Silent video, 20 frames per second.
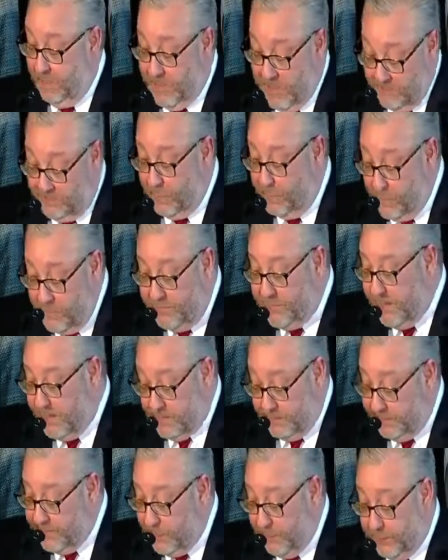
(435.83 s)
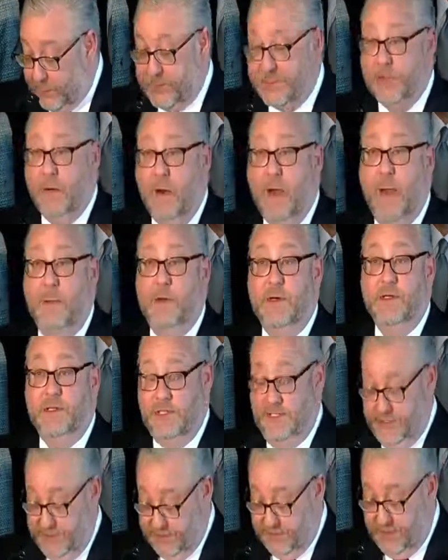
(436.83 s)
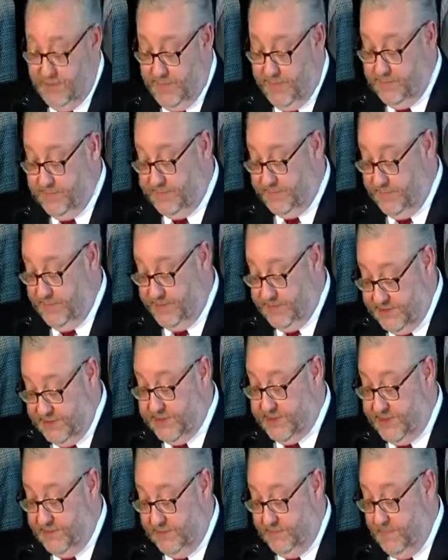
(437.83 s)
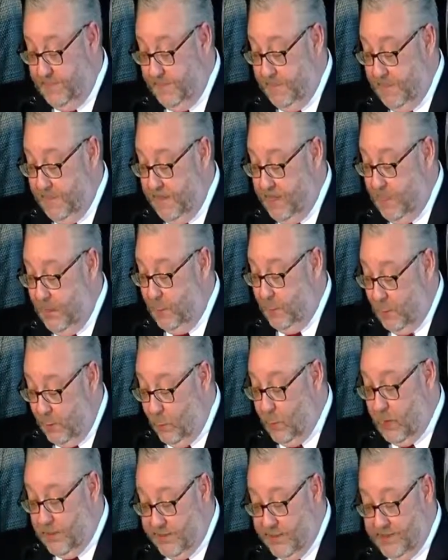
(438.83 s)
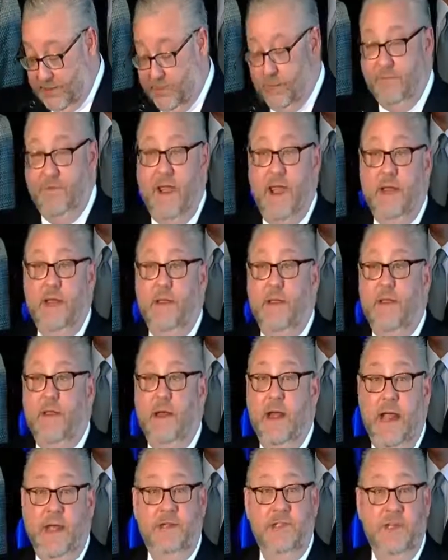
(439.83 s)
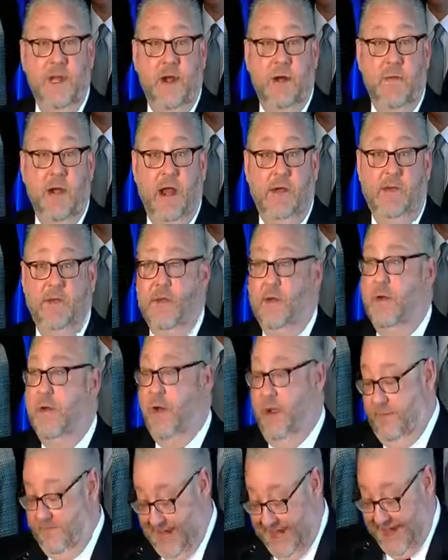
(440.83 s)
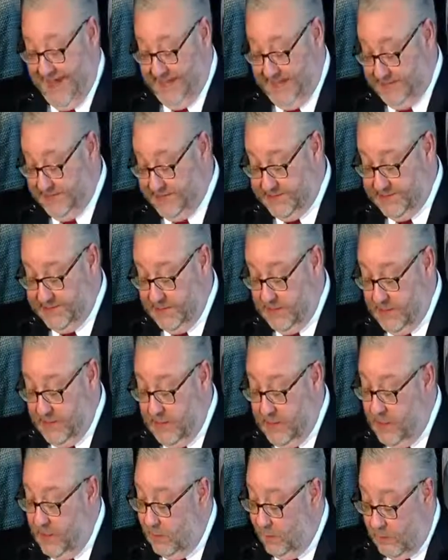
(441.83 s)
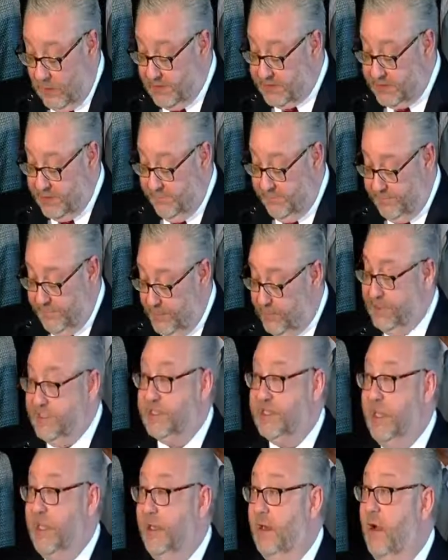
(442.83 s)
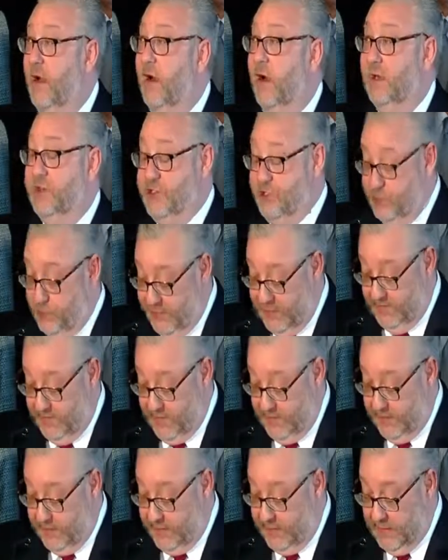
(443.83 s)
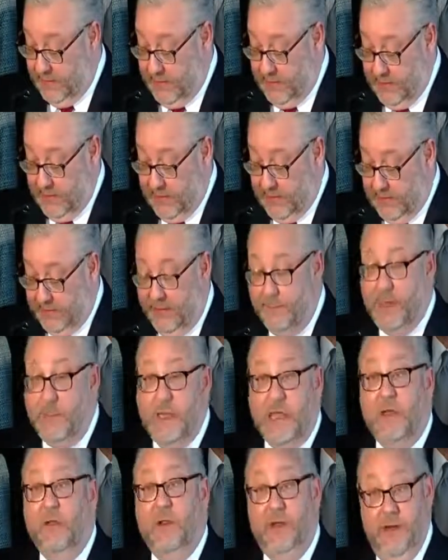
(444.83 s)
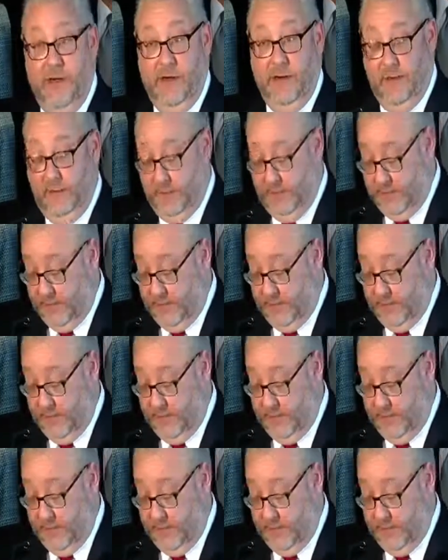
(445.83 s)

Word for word: By removing illegal prescribers and distributors from the system, we're working to prevent the next generation of addicts. We're also focusing on treatment. Let me be clear.